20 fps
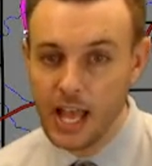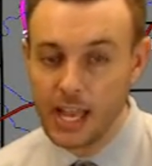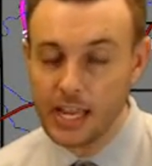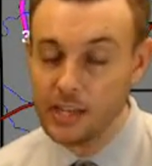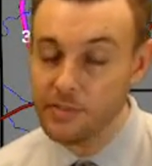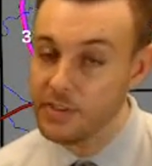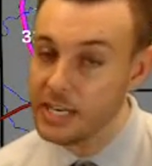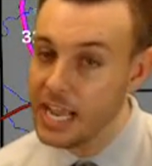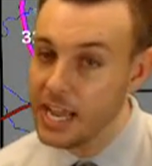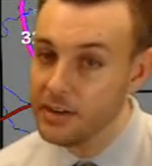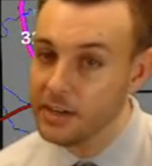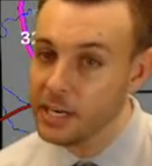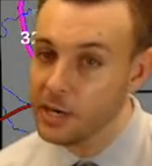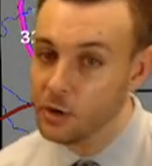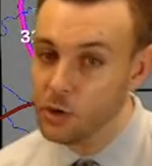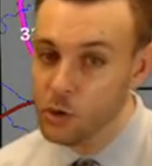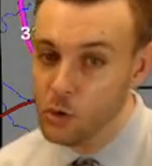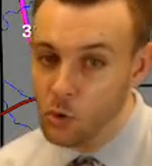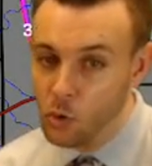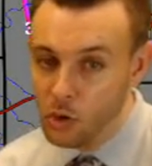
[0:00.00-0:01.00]
Even down
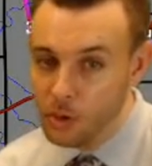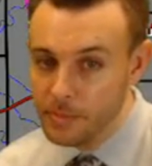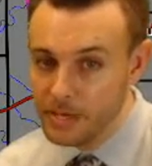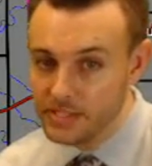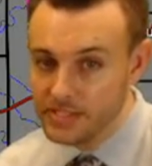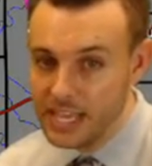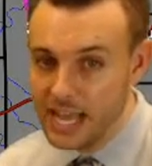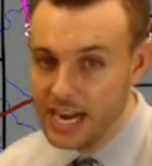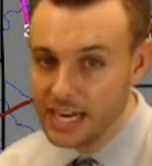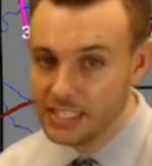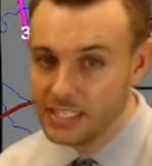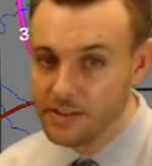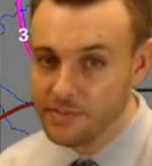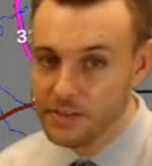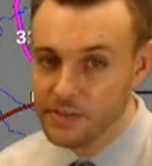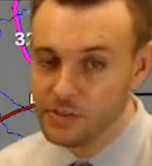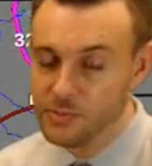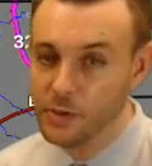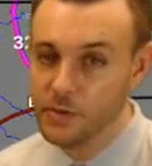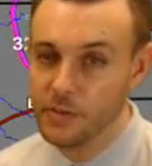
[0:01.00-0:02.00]
here in Norman, as that
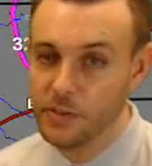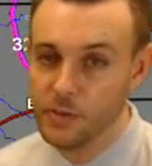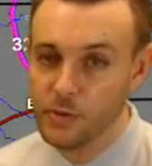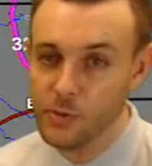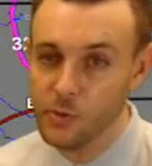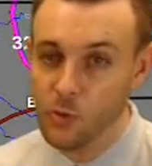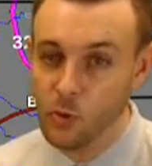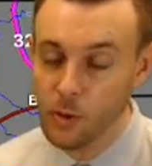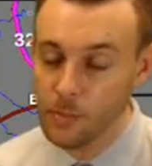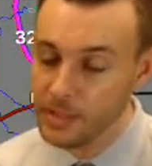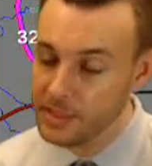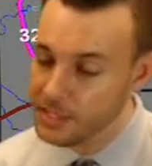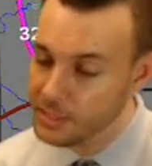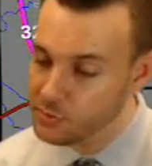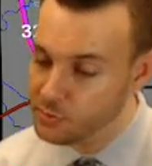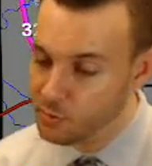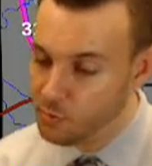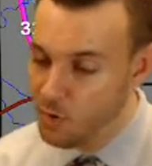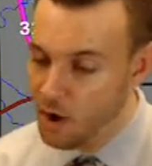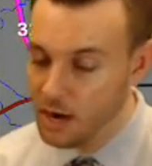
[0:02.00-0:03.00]
activity was moving through Norman,
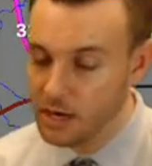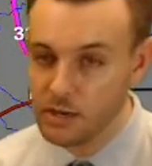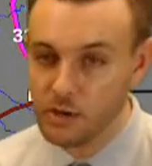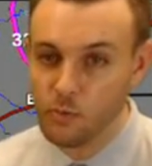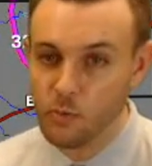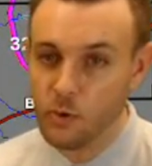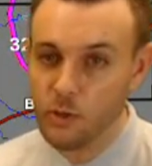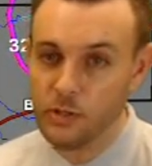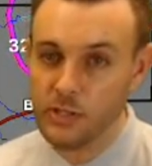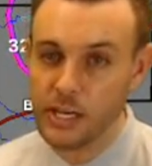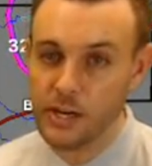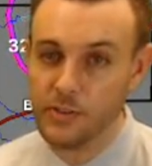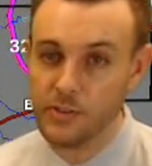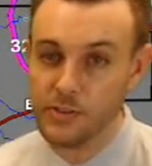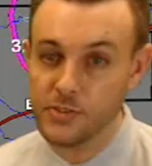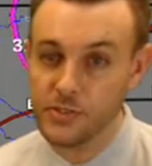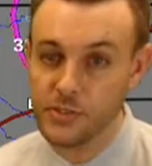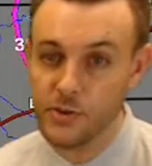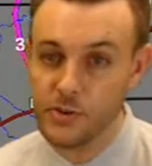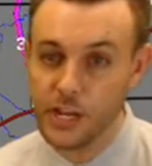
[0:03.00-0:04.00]
things were rocking and rolling here at
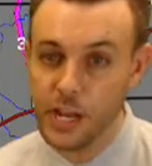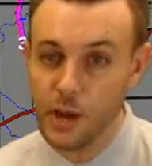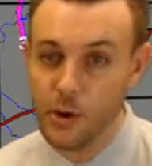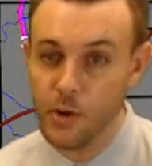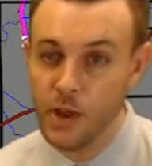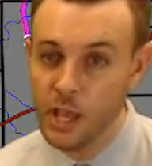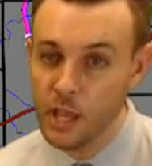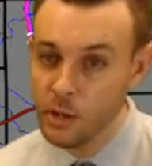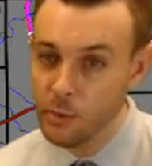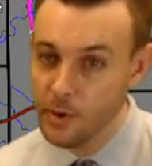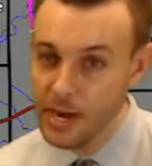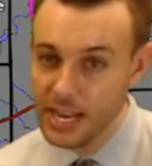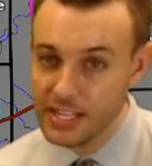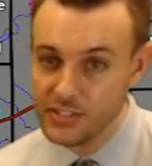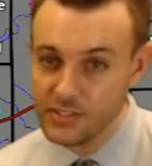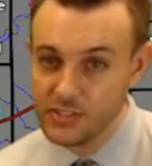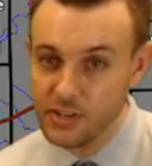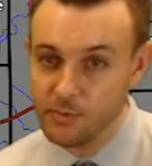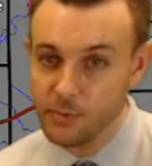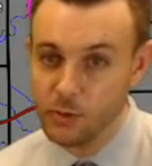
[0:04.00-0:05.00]
the studio. We
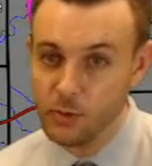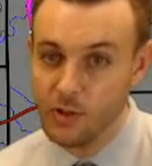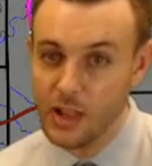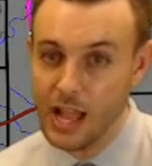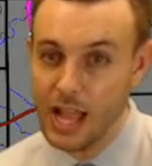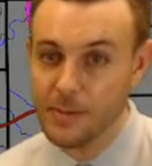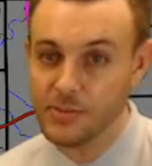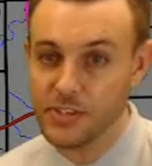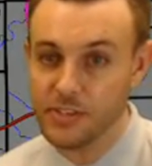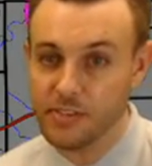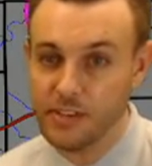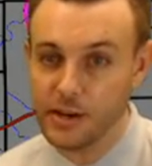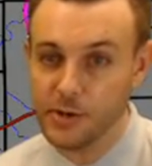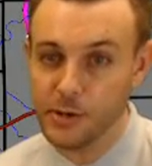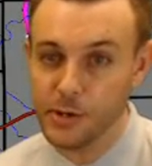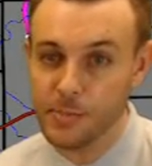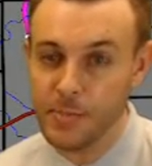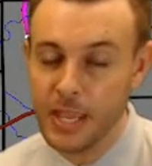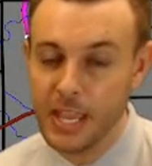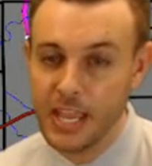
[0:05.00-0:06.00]
had several claps of
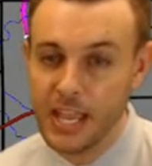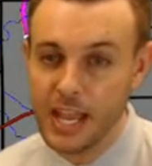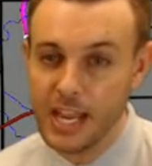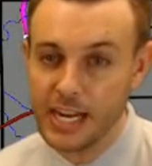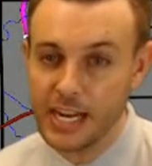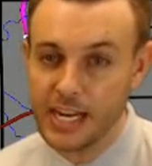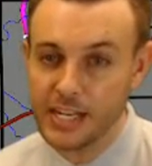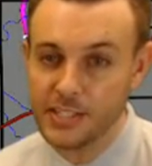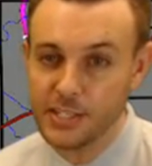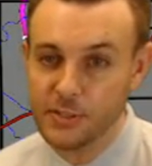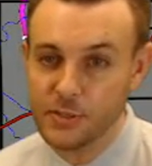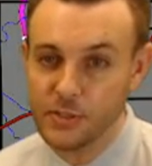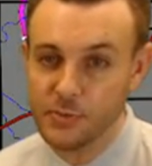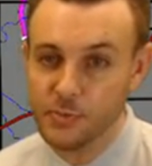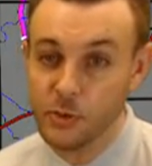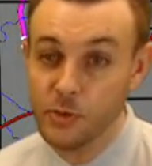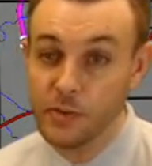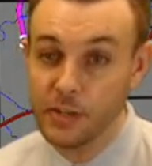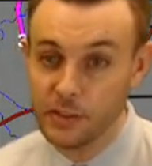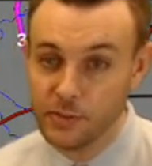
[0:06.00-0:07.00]
thunder, again, as this
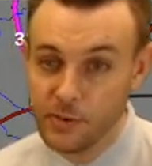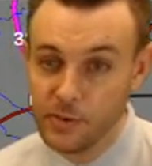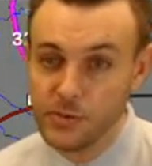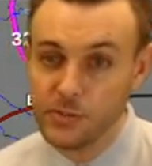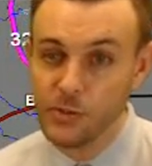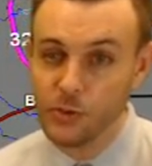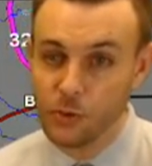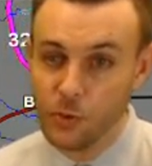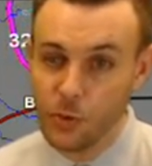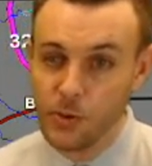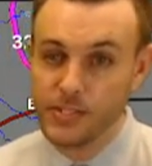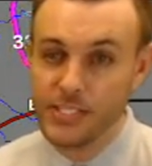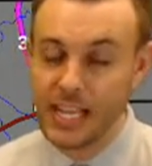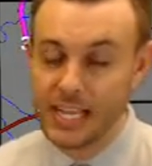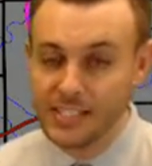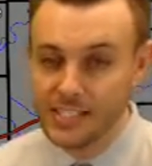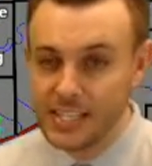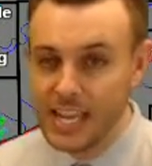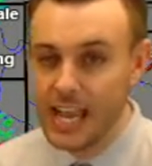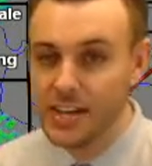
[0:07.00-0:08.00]
was moving through. So, of course,
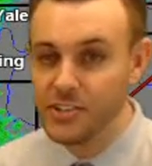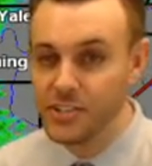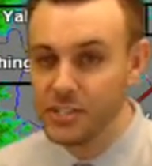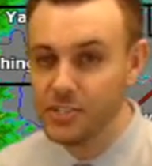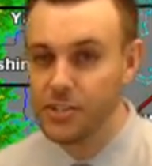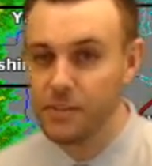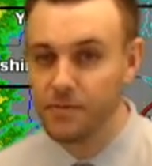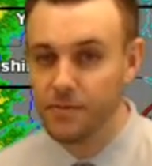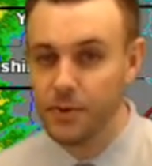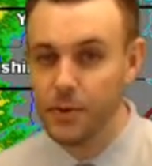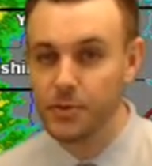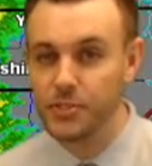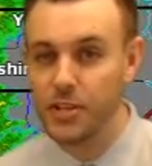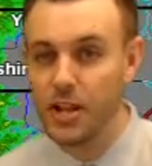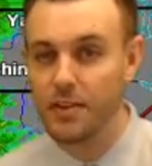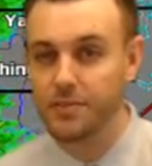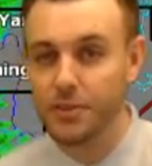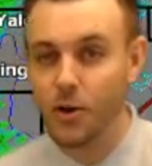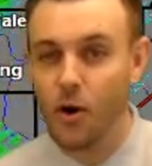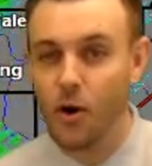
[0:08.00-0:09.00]
that's catching some folks off